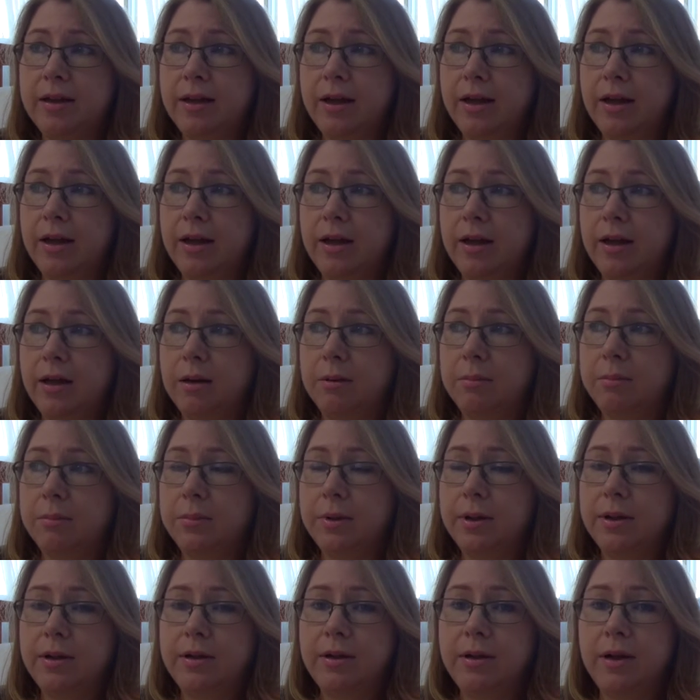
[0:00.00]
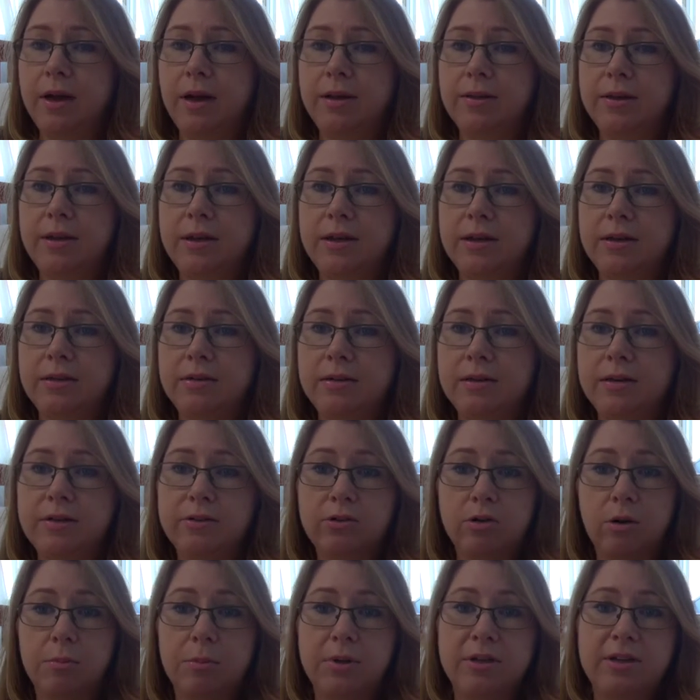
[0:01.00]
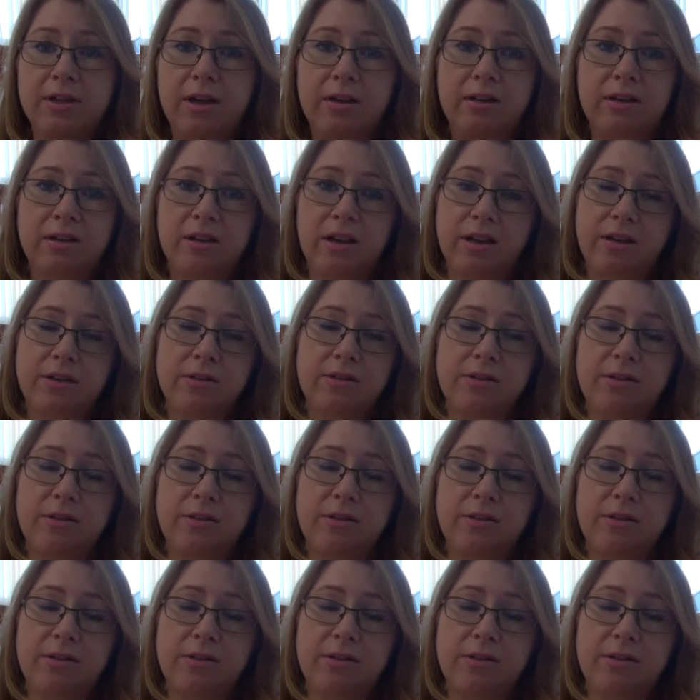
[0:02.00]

And then it's gone back down again.